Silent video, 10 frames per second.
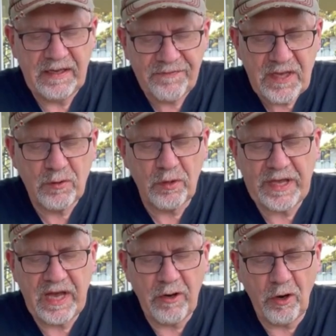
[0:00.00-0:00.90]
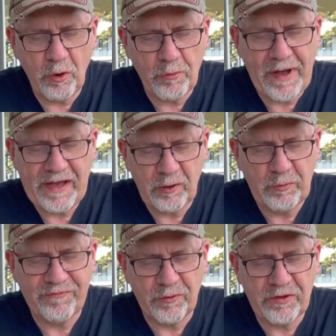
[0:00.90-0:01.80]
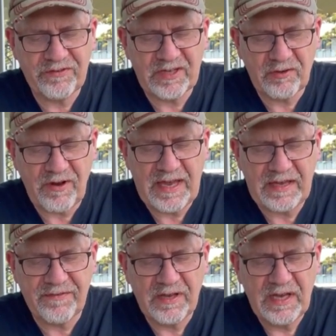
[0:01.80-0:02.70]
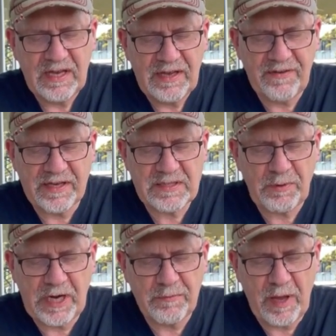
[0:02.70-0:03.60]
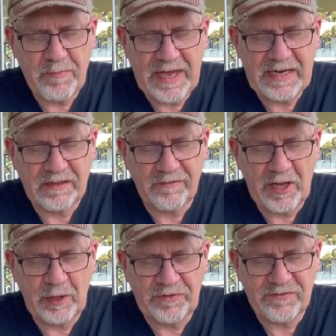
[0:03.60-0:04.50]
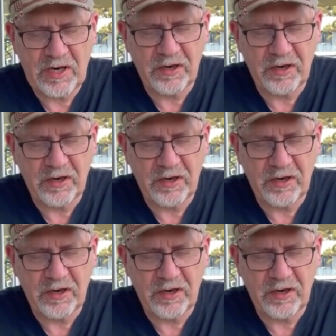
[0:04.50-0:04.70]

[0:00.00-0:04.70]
If the only home I hope for is the grave, if I spread out my bed in the realm of